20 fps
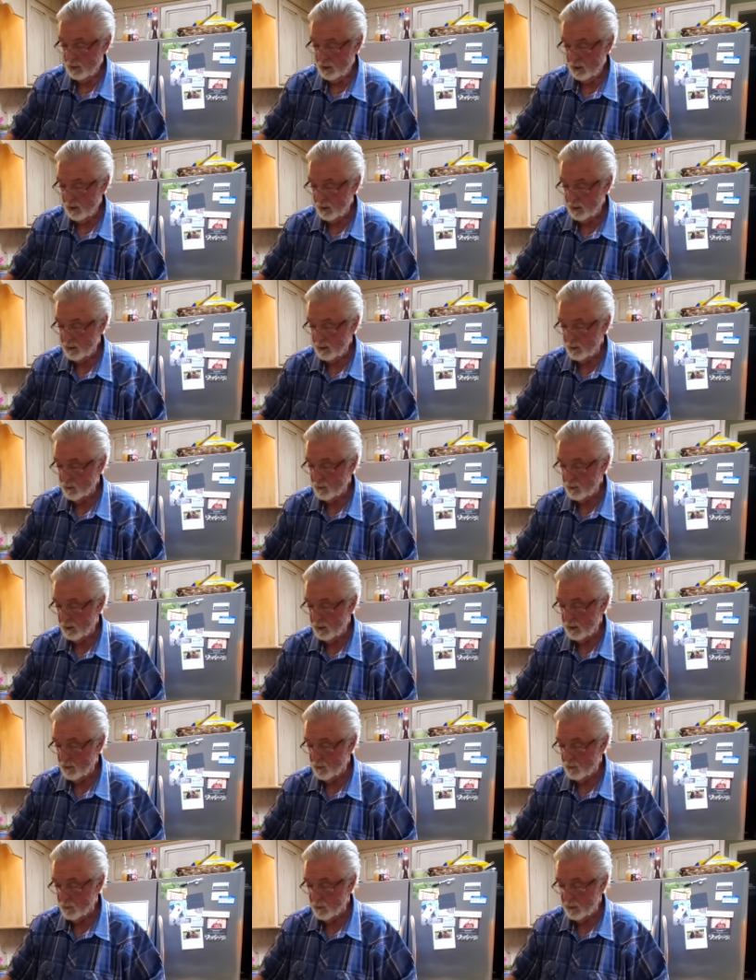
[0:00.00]
Queso
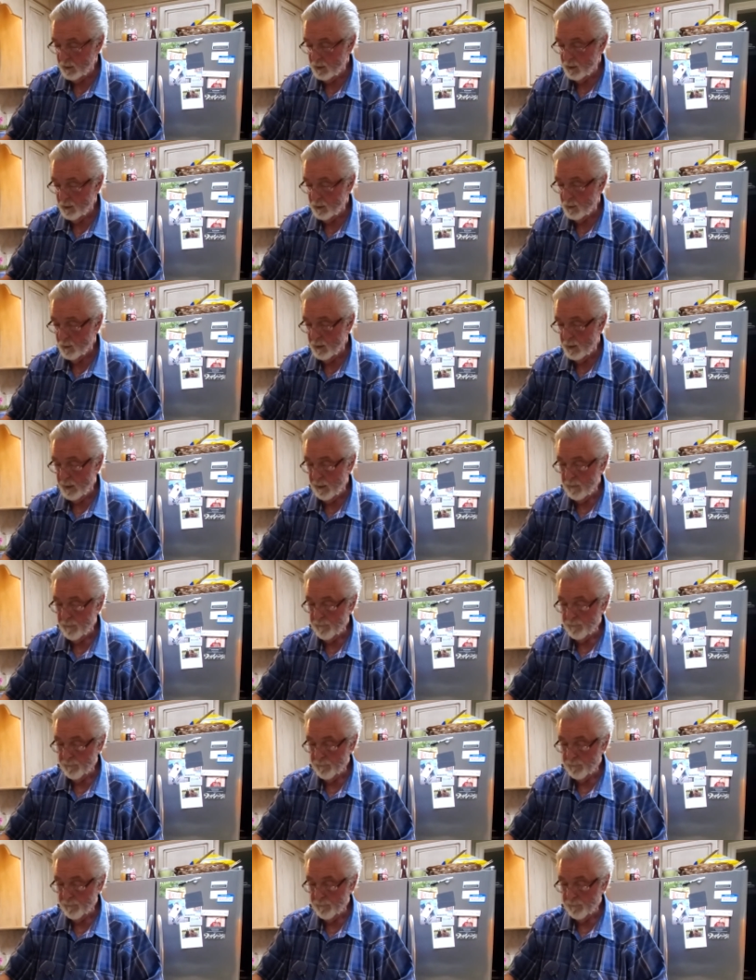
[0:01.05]
cheese would be good with that,